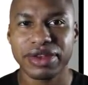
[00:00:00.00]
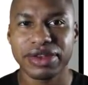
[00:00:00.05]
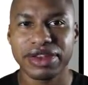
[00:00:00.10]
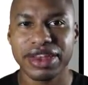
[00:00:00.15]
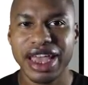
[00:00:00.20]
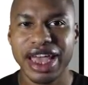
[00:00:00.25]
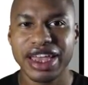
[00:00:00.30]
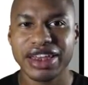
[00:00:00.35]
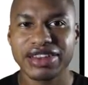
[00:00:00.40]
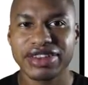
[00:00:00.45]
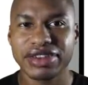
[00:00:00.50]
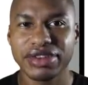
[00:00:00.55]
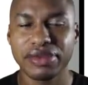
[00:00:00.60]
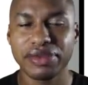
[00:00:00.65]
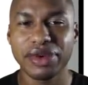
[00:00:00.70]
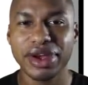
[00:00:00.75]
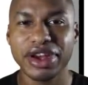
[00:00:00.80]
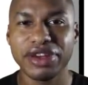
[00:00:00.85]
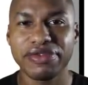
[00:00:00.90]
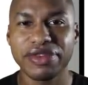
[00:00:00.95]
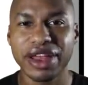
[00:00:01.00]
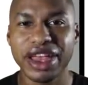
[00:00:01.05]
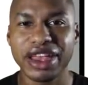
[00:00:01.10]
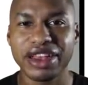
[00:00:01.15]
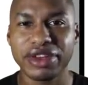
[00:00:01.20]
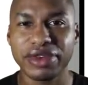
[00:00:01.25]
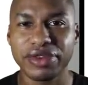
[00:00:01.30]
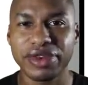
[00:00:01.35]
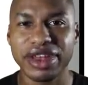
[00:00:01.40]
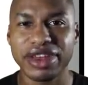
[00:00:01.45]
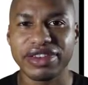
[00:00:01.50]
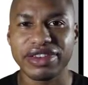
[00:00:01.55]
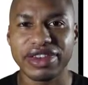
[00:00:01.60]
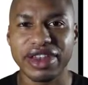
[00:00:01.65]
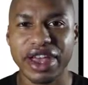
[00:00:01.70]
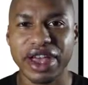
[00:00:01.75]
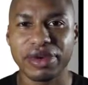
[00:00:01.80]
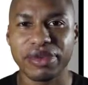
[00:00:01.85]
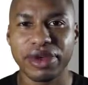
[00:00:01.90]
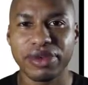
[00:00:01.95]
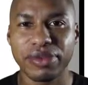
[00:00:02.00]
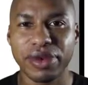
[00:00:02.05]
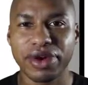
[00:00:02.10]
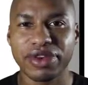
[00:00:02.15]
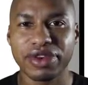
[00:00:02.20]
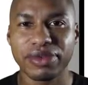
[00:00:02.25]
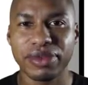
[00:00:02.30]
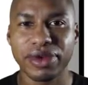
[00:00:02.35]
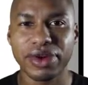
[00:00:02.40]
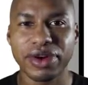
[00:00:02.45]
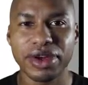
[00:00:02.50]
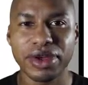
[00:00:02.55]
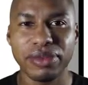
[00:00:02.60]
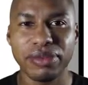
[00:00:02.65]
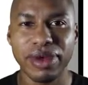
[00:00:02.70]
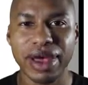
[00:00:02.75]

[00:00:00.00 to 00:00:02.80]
Next, we divide the least common multiple